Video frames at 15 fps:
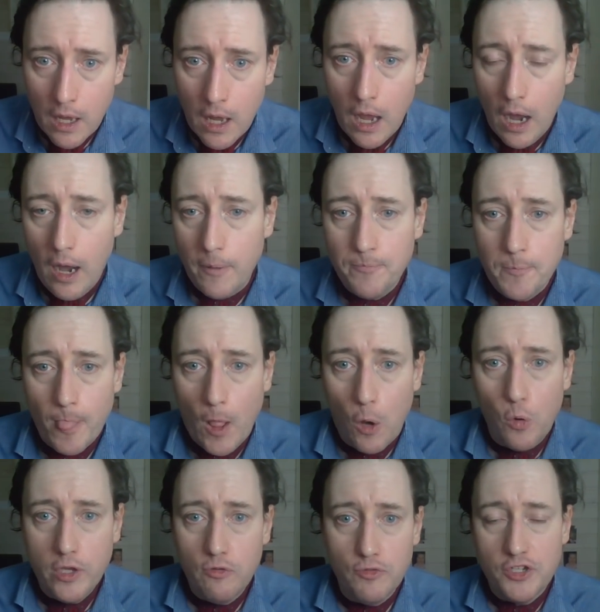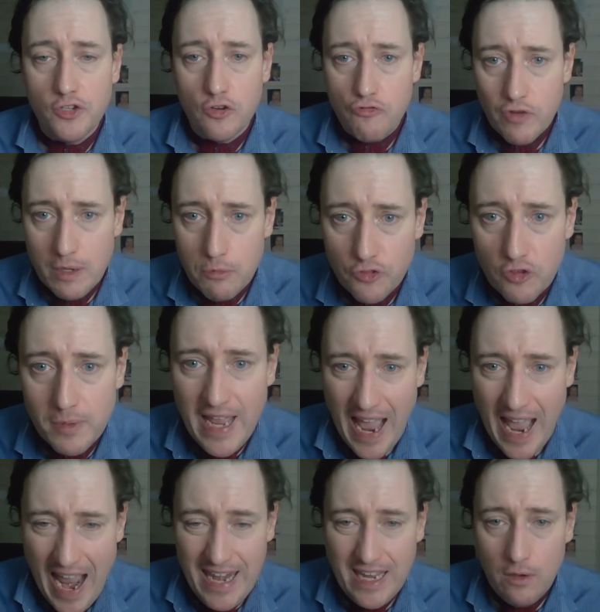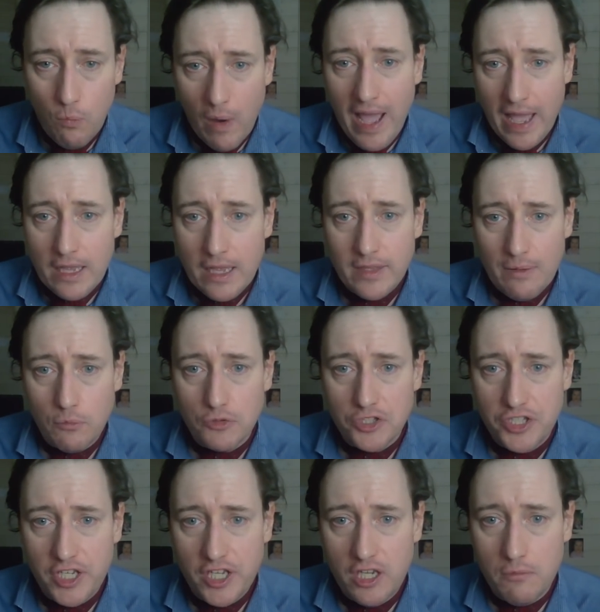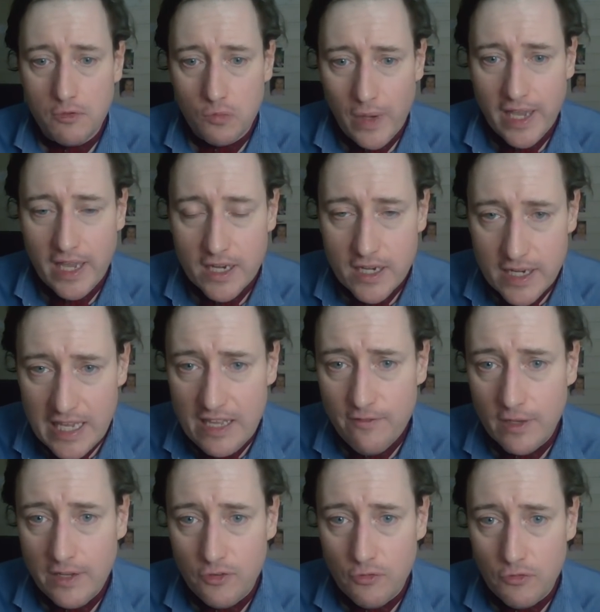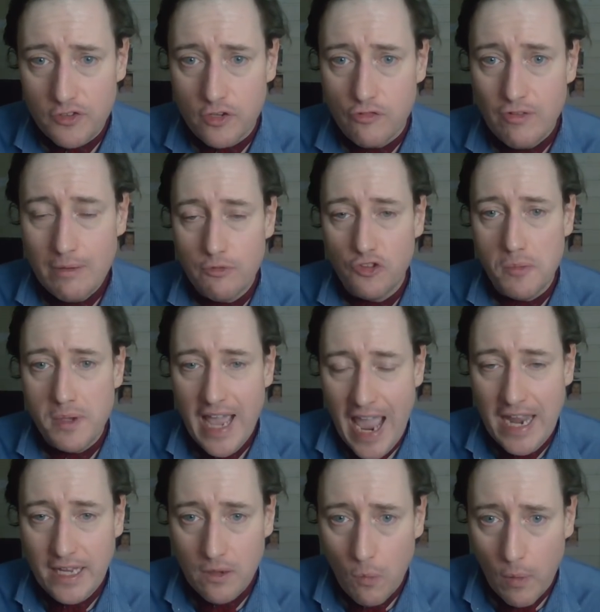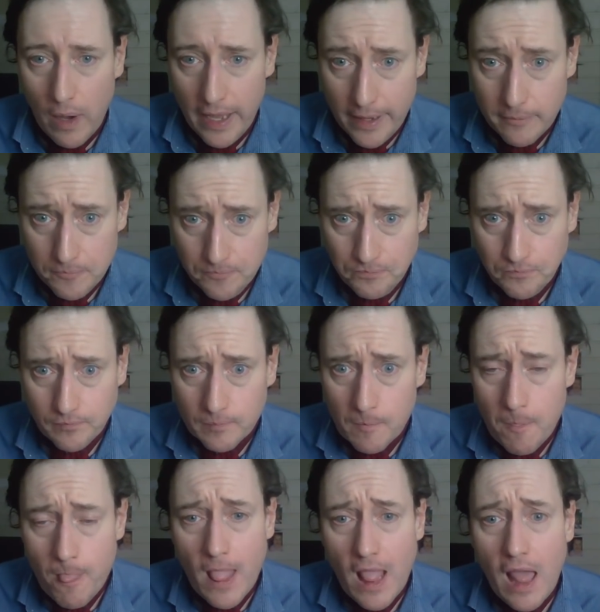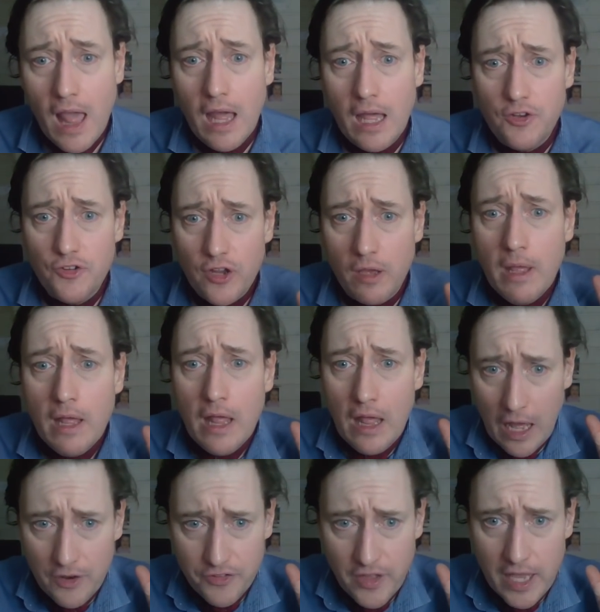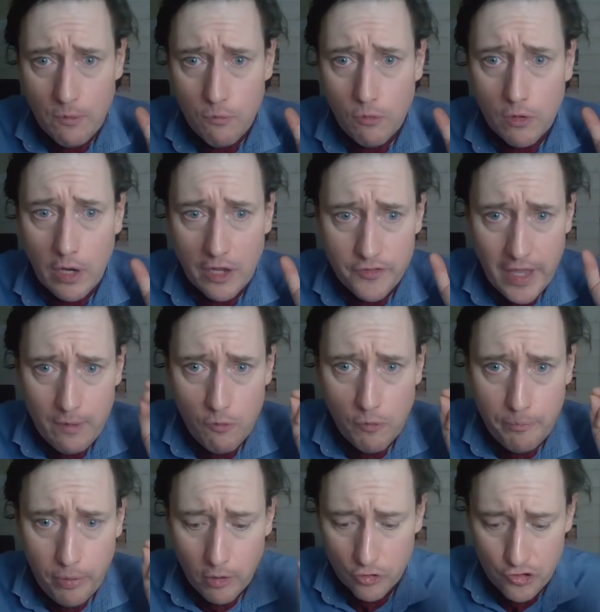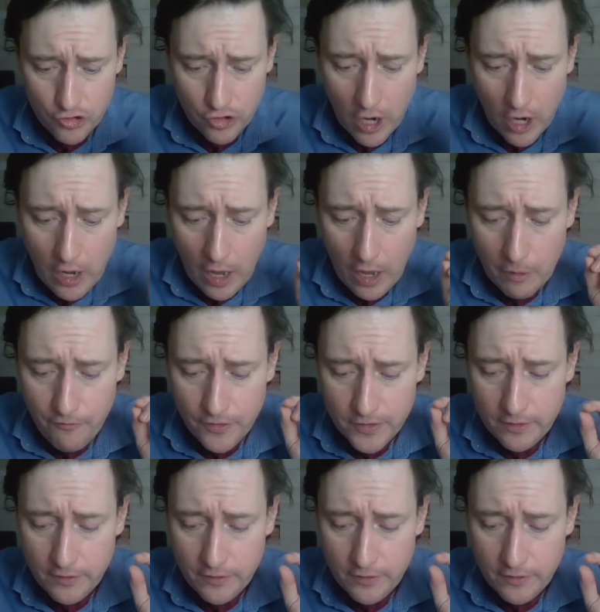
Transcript: or you disagree with them in any way, and they will see you as wicked and evil if you disagree them in any way. And they will push for what